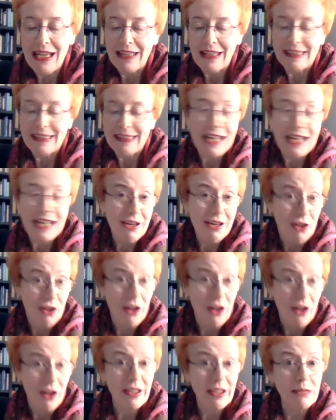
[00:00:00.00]
Their
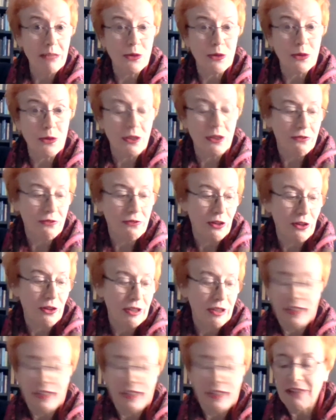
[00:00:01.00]
long and beautiful
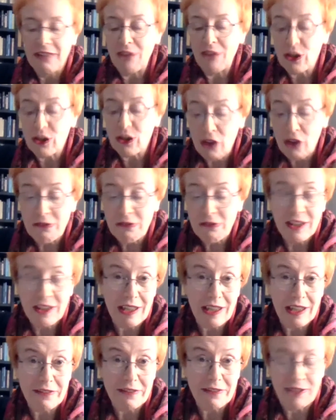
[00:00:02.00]

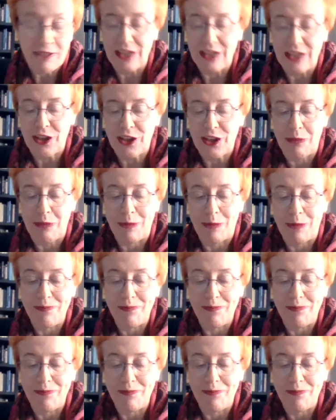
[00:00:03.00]
philosophical friendship.